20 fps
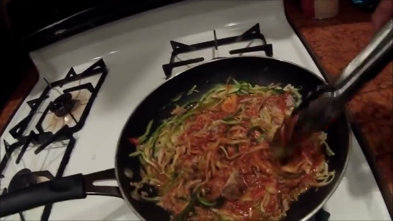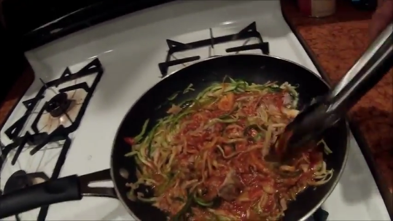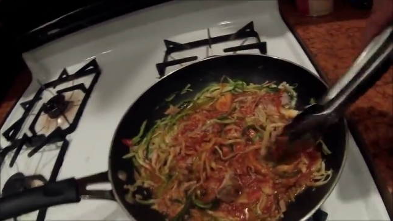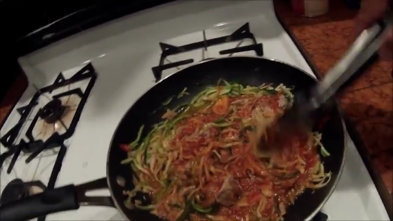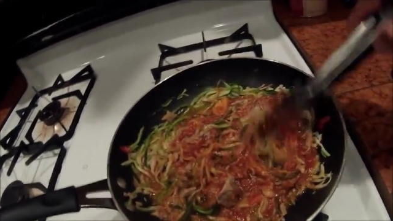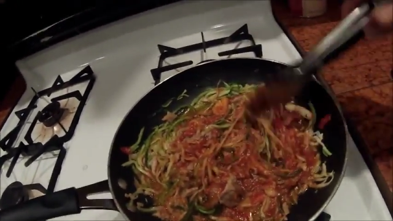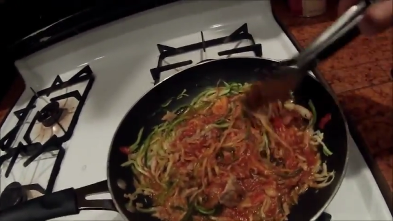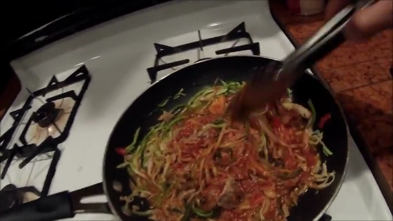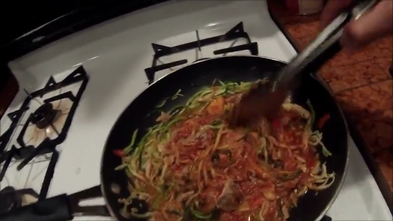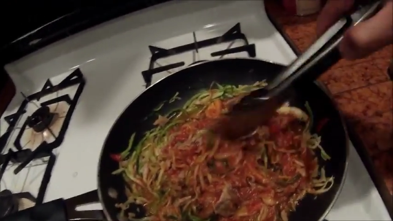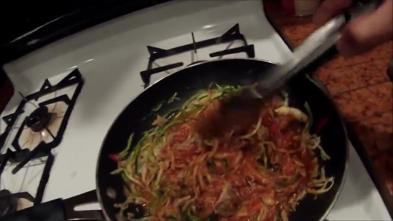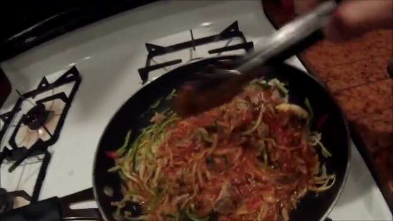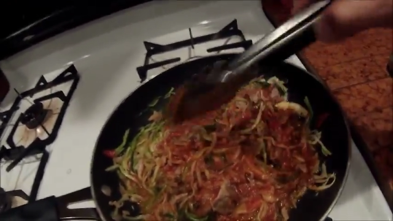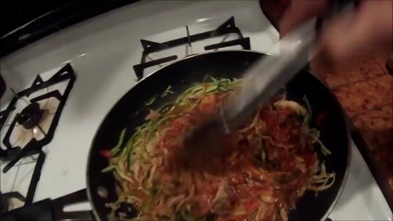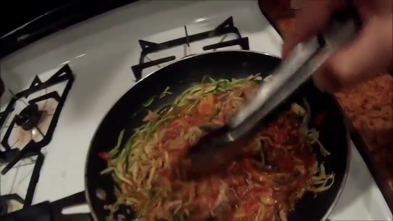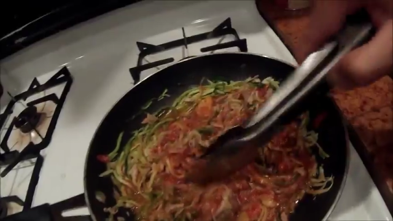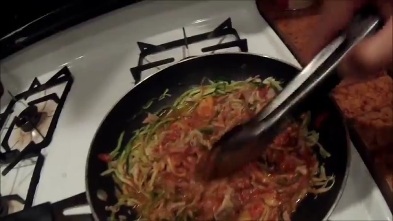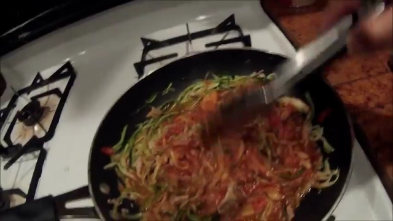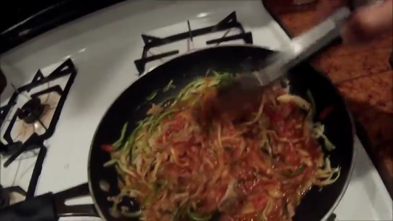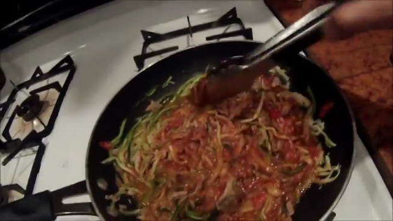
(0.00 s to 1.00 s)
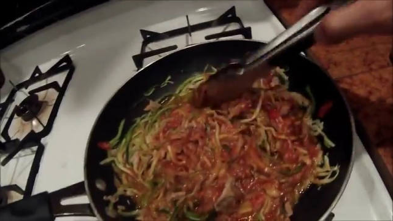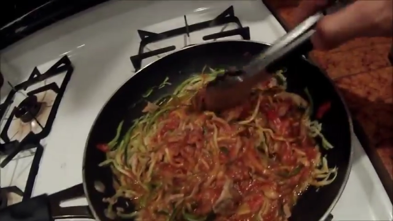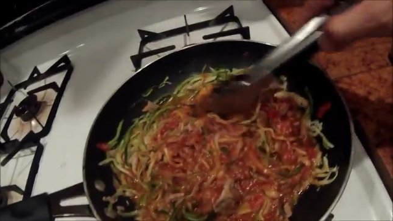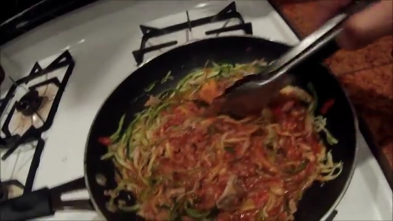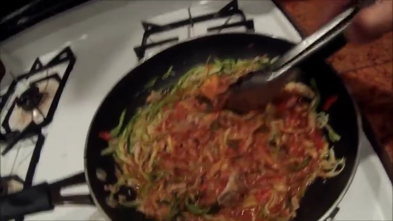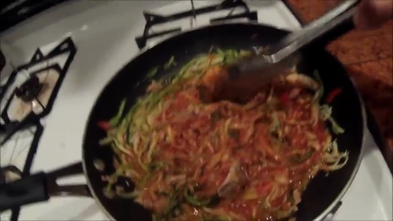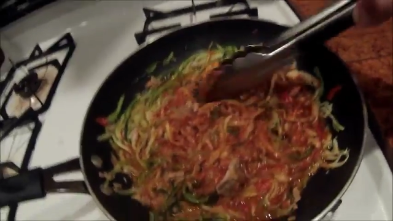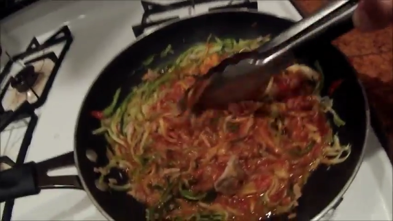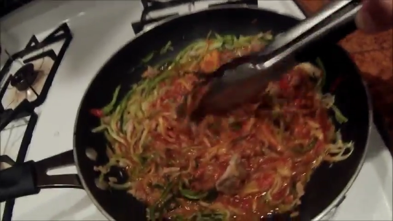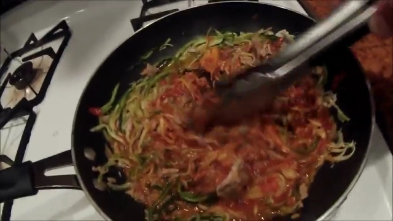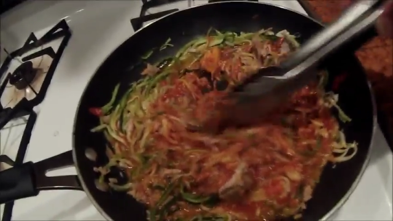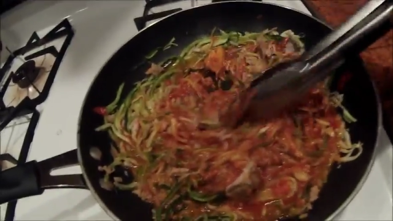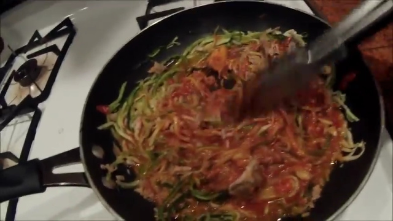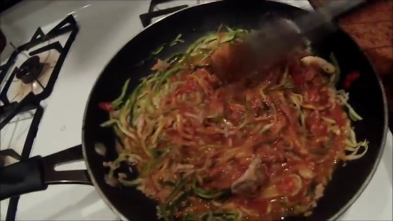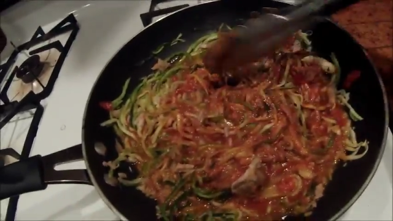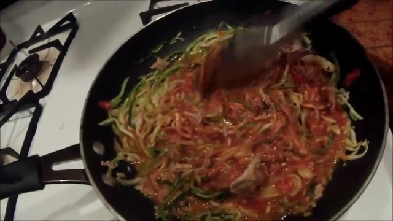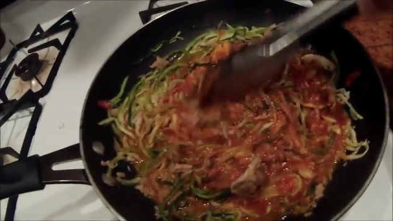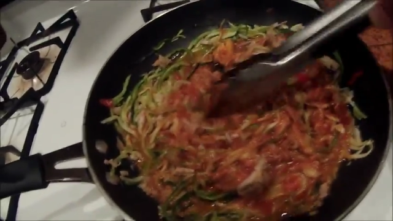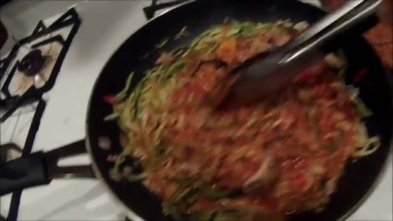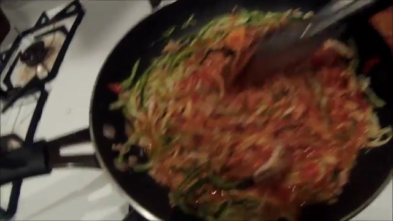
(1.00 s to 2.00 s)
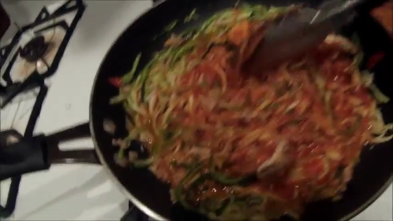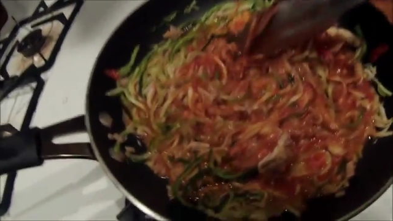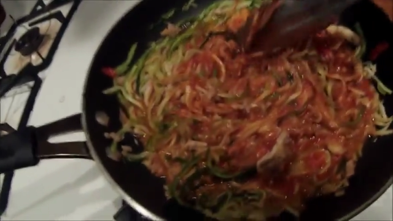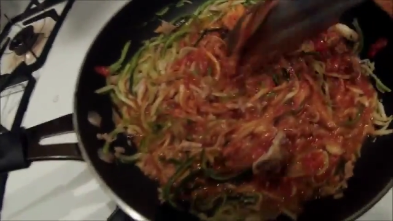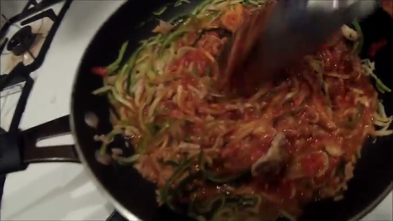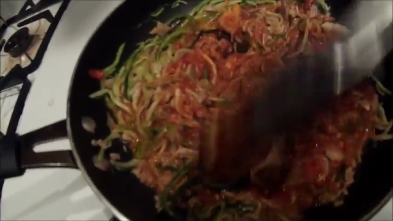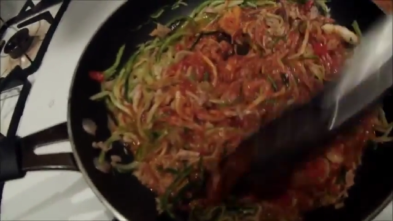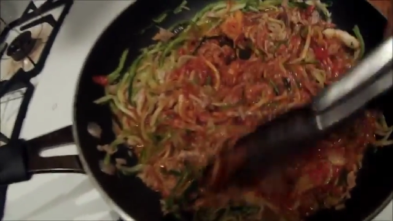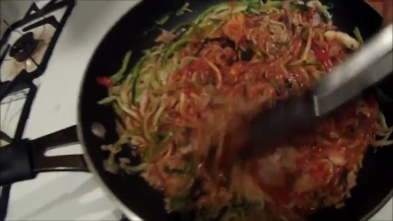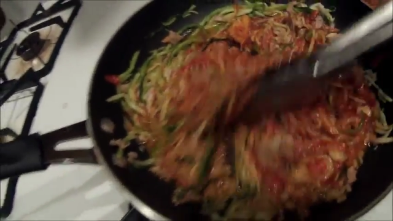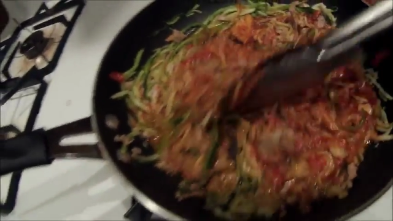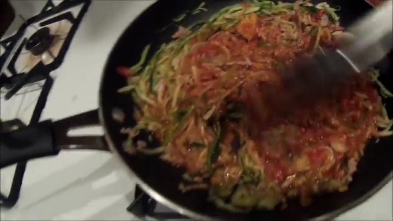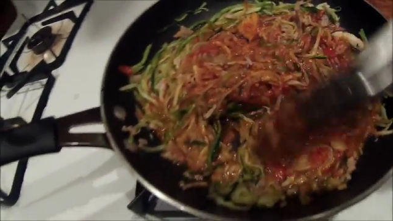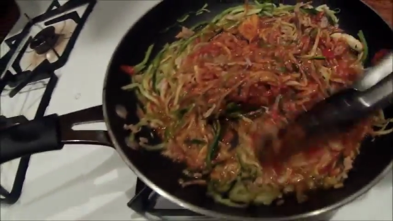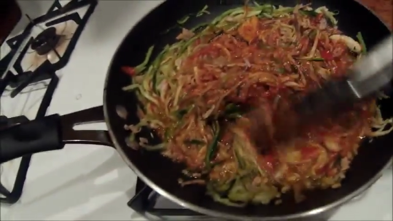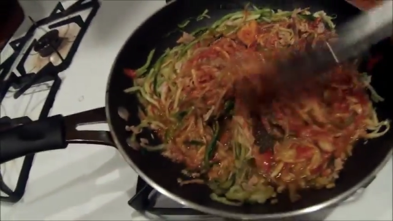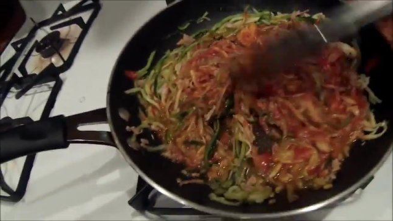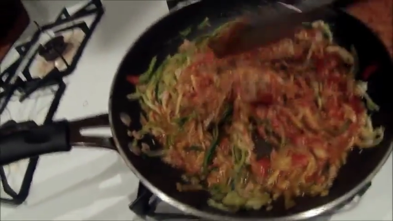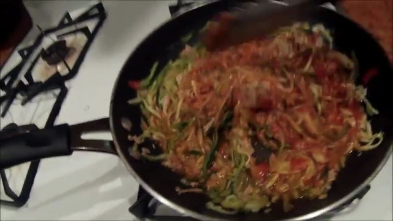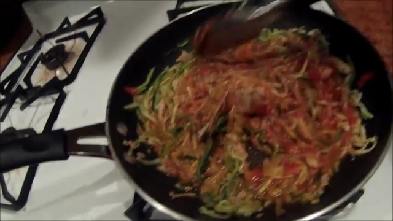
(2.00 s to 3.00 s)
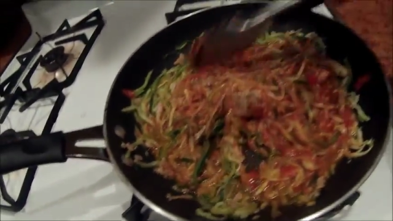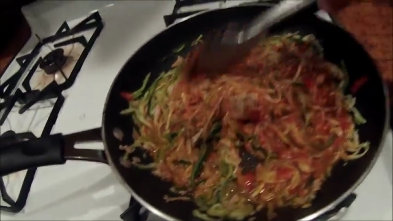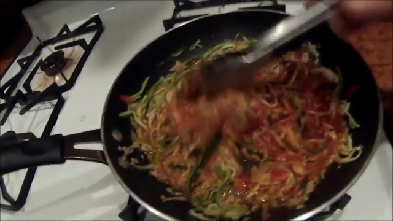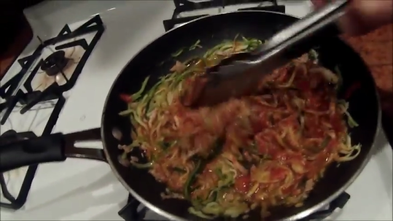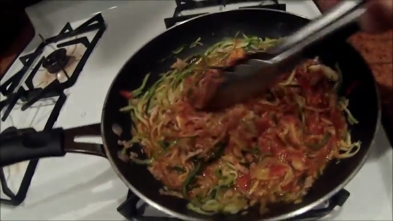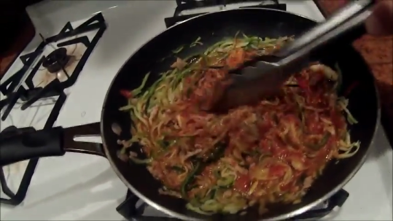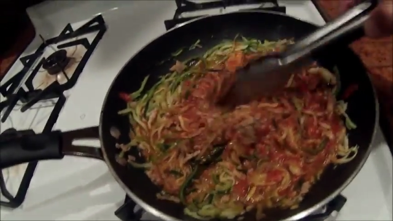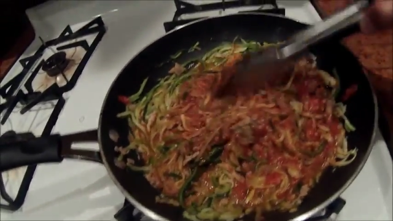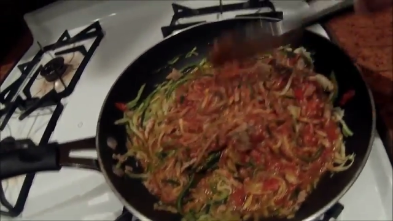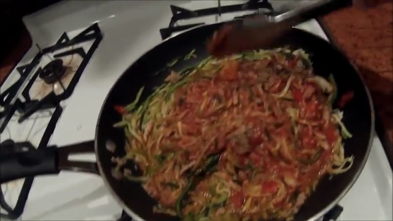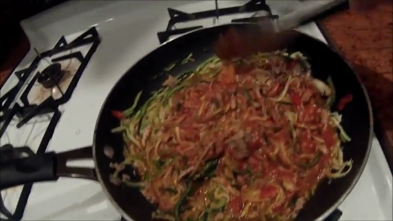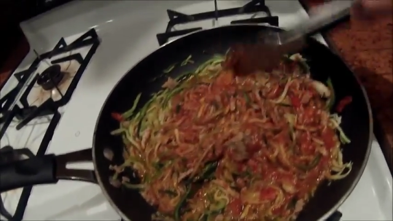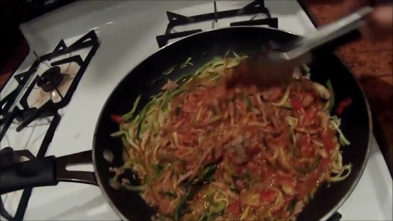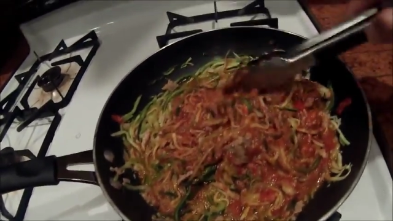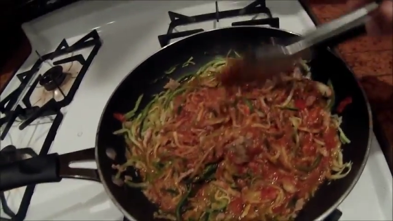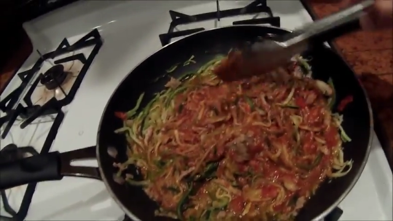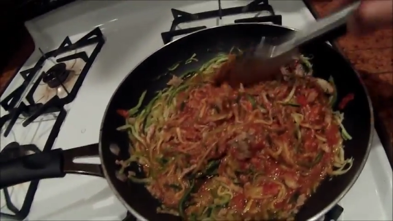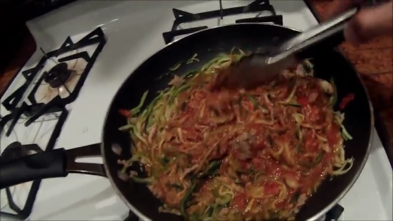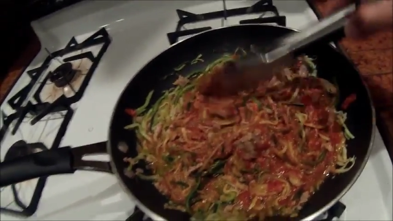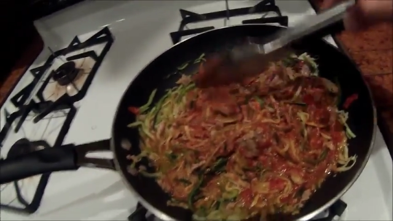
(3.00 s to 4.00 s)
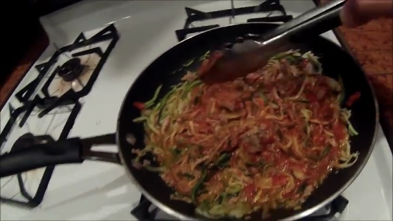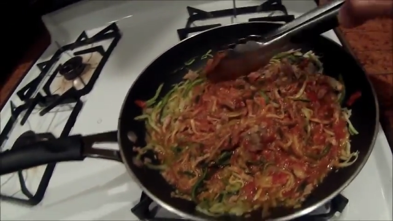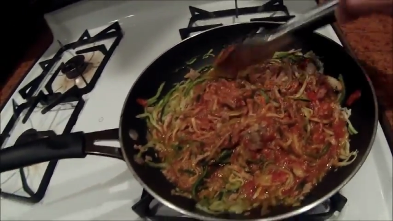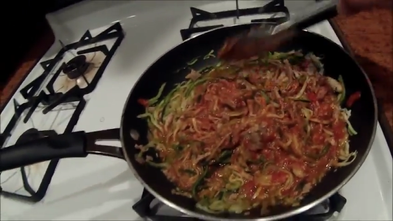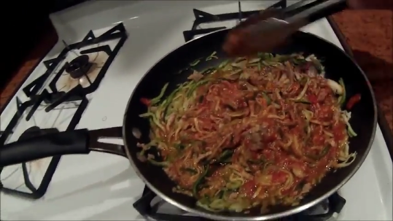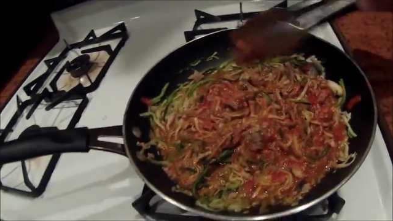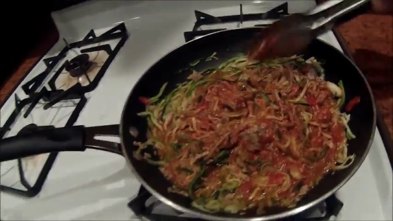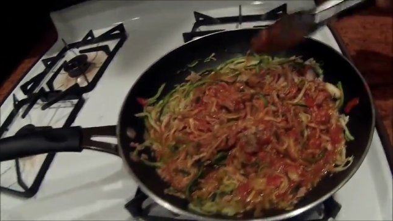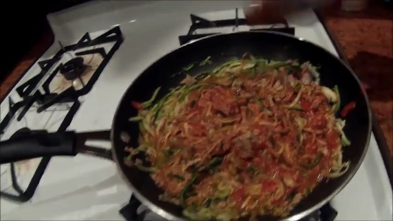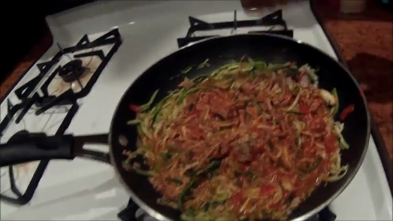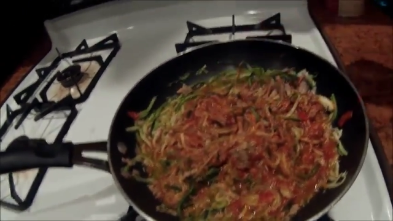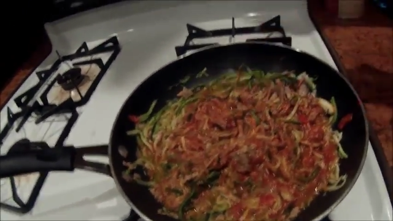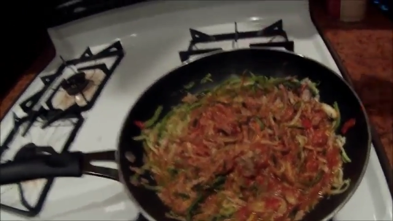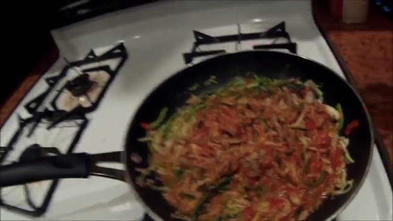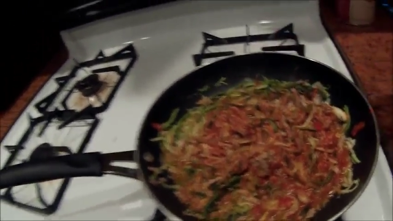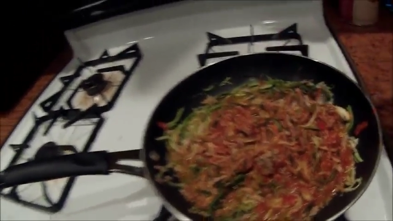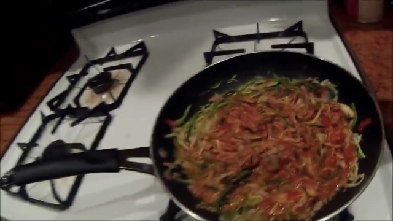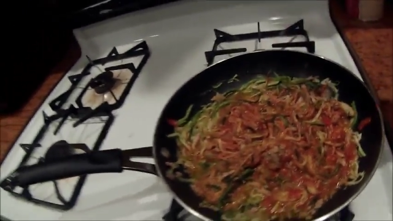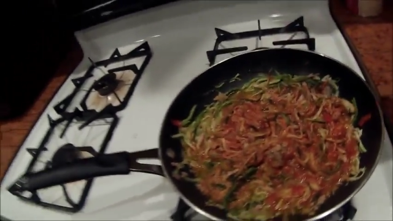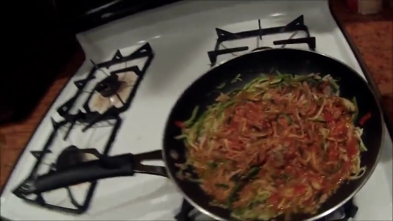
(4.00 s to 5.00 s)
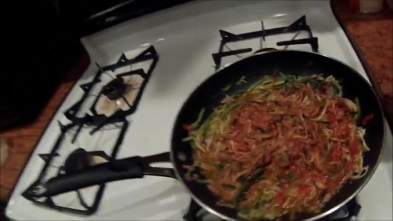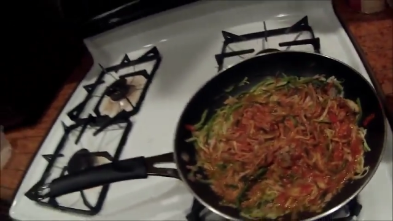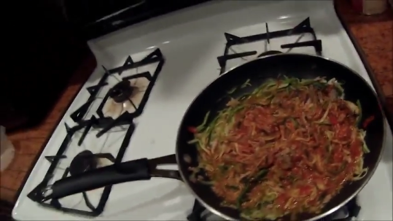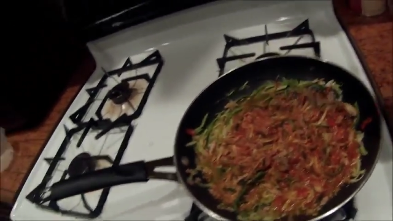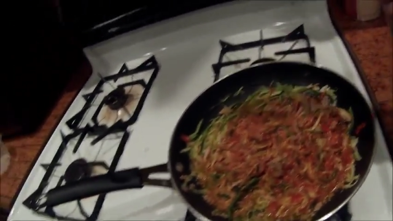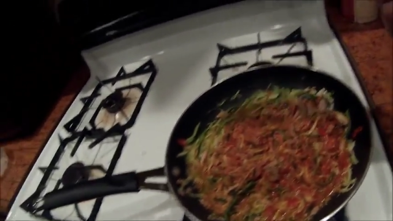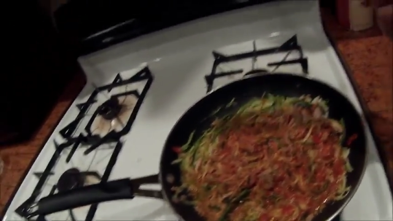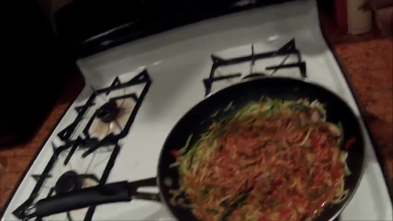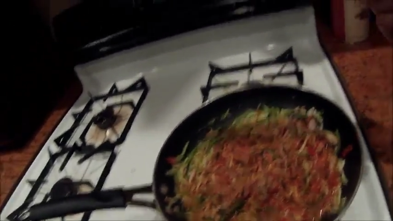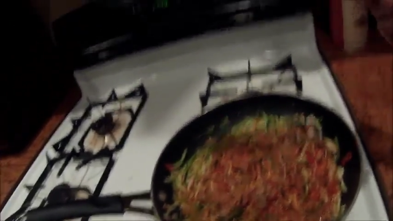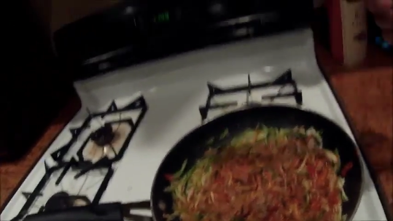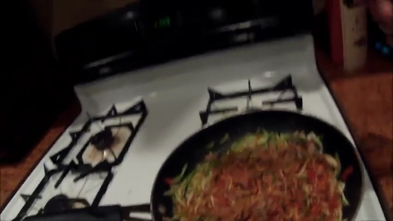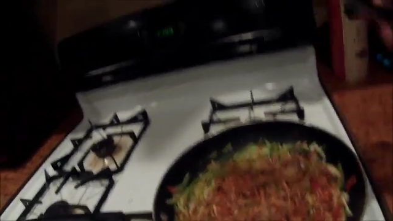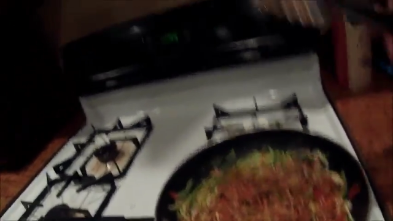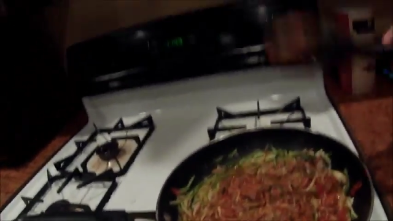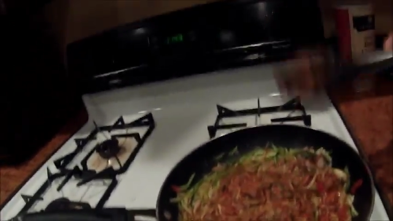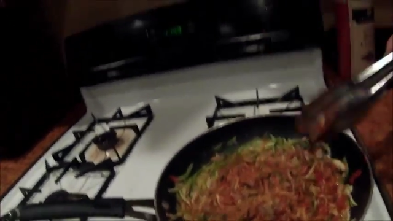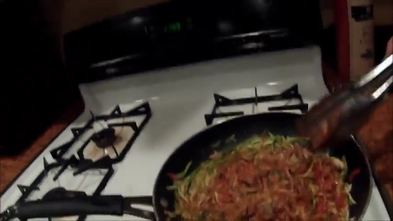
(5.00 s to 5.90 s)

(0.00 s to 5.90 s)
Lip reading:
(no speaker visible)